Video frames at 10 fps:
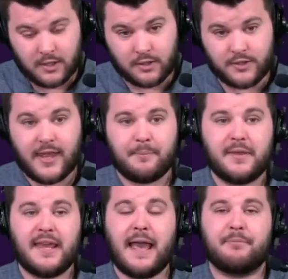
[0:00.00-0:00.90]
Could that
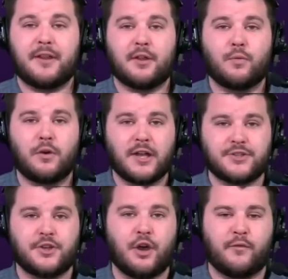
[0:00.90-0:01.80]
be happening? We'll let
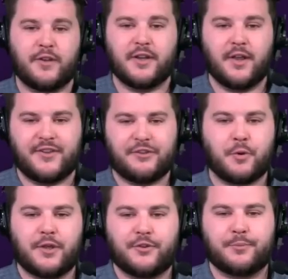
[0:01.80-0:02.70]
you know if it does. That's
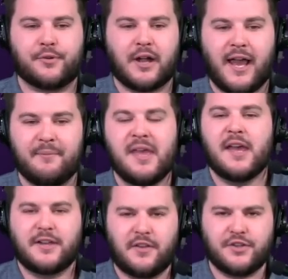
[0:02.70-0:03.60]
why you subscribe
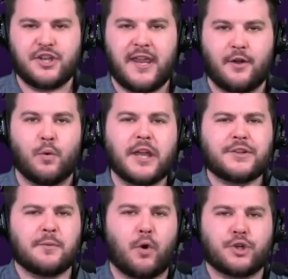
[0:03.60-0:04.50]
to the channel. We'll get
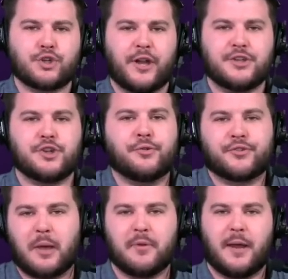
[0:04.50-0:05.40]
to more trade juice
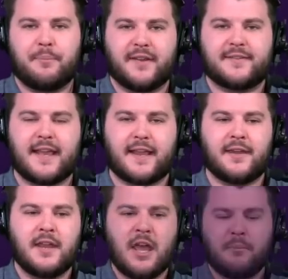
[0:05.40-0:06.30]
coming up in a second.
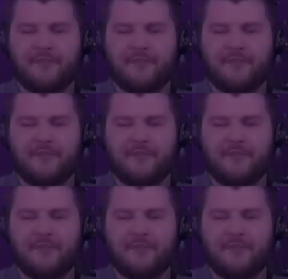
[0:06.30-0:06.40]
But